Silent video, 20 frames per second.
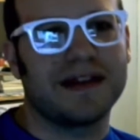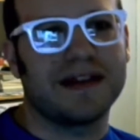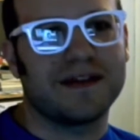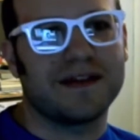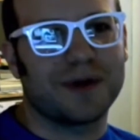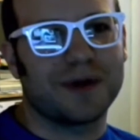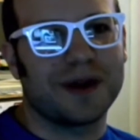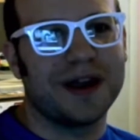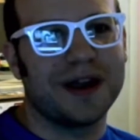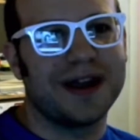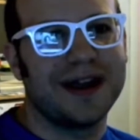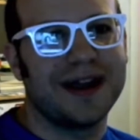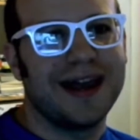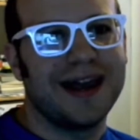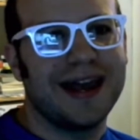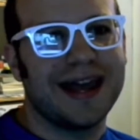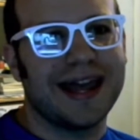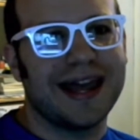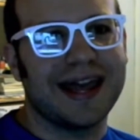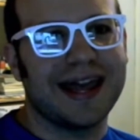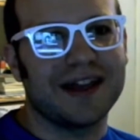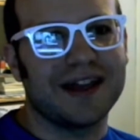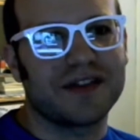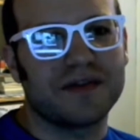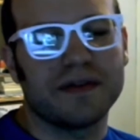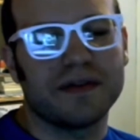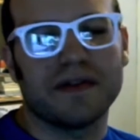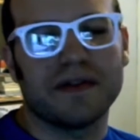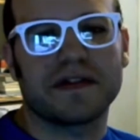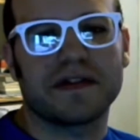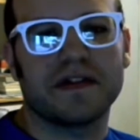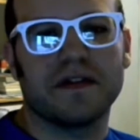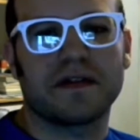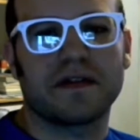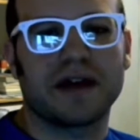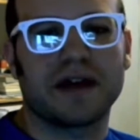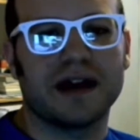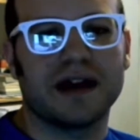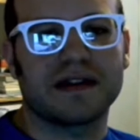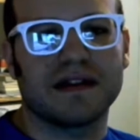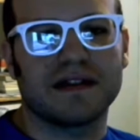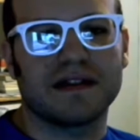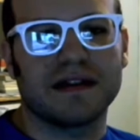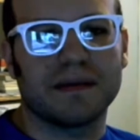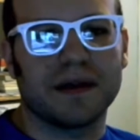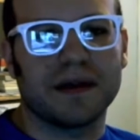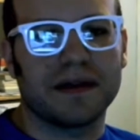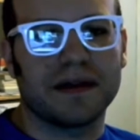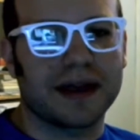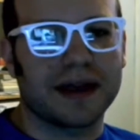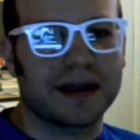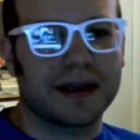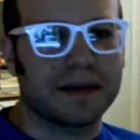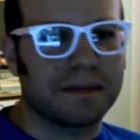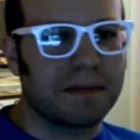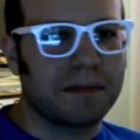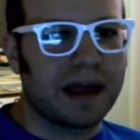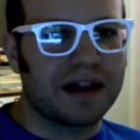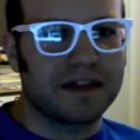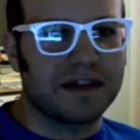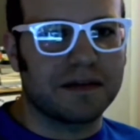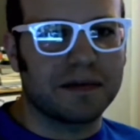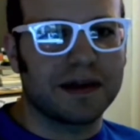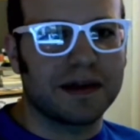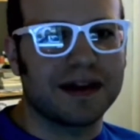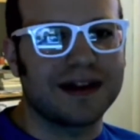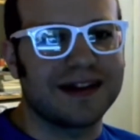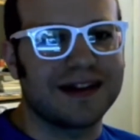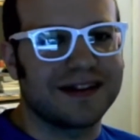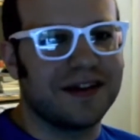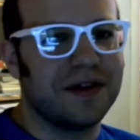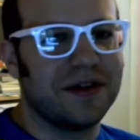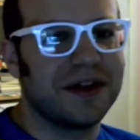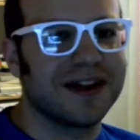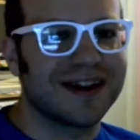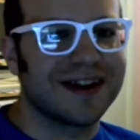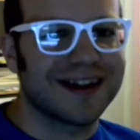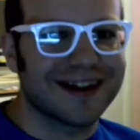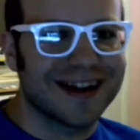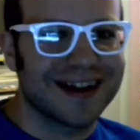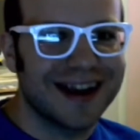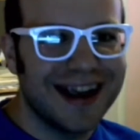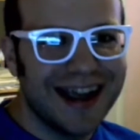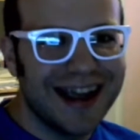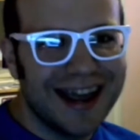where he gets real self-conscious about like mansplaining to her